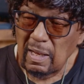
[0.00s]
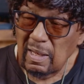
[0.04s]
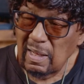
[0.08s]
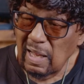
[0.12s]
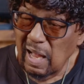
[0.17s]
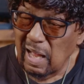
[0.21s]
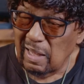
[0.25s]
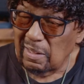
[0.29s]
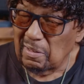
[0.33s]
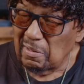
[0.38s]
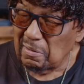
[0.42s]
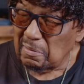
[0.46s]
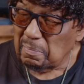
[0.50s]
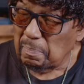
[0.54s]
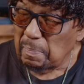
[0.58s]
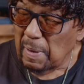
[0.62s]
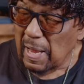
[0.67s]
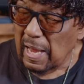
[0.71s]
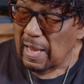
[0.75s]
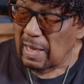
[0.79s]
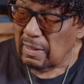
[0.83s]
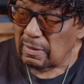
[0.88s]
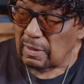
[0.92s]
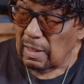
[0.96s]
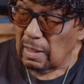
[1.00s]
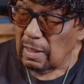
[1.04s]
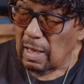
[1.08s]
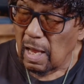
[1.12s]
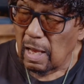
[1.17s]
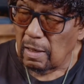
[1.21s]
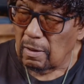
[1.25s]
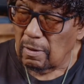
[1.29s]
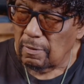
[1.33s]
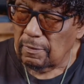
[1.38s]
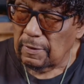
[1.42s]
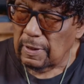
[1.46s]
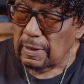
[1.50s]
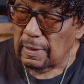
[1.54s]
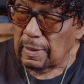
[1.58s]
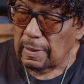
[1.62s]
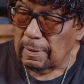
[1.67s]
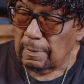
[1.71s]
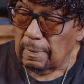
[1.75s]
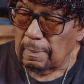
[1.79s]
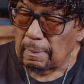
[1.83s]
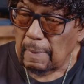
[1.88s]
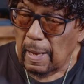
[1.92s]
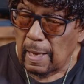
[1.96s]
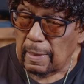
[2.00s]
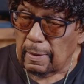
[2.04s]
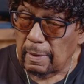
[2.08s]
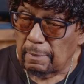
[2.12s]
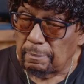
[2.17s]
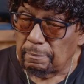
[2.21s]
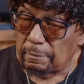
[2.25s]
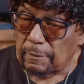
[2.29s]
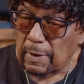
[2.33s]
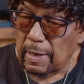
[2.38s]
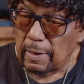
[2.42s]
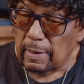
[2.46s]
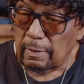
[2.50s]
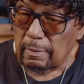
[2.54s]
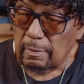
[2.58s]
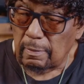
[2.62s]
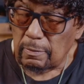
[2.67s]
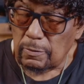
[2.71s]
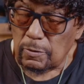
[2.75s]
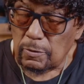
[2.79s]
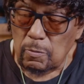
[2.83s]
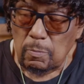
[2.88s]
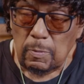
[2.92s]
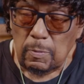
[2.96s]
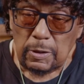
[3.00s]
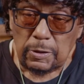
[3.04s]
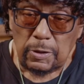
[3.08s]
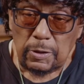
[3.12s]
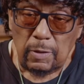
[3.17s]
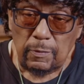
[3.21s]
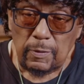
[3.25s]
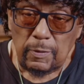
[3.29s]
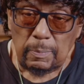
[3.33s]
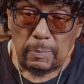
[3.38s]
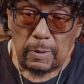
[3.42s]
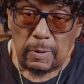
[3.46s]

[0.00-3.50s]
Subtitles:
I looked past a lot of it, and I didn't think too much of it.